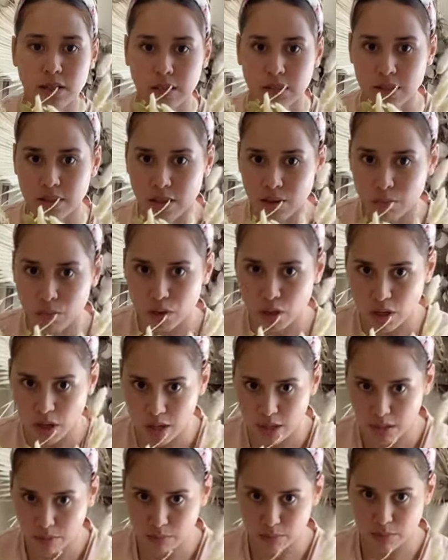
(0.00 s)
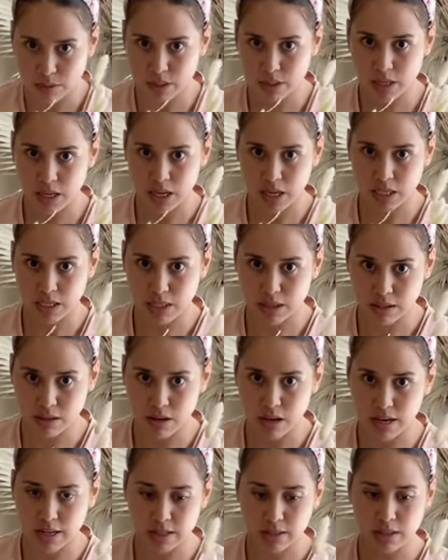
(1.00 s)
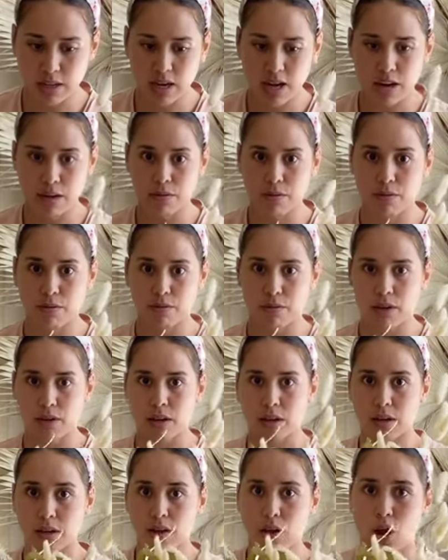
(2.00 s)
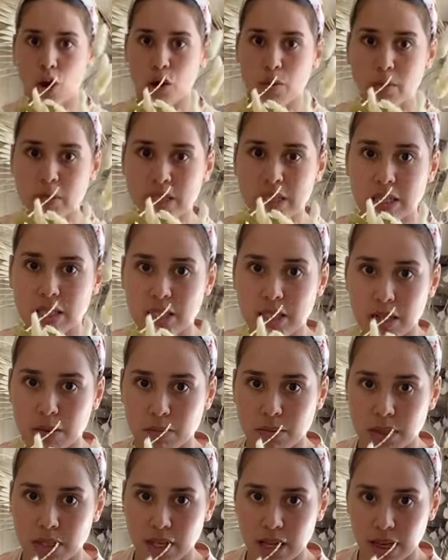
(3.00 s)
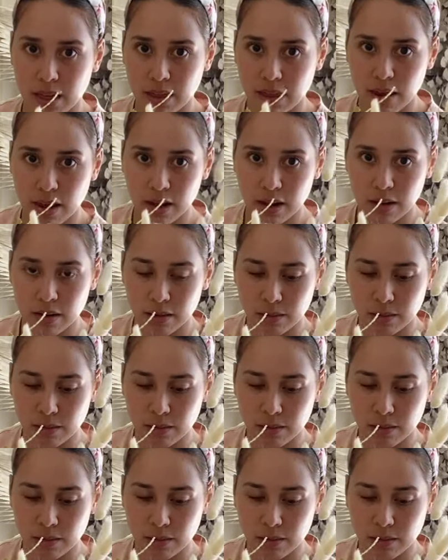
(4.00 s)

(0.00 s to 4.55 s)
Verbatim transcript: Sometimes it's nice to have open stems like that.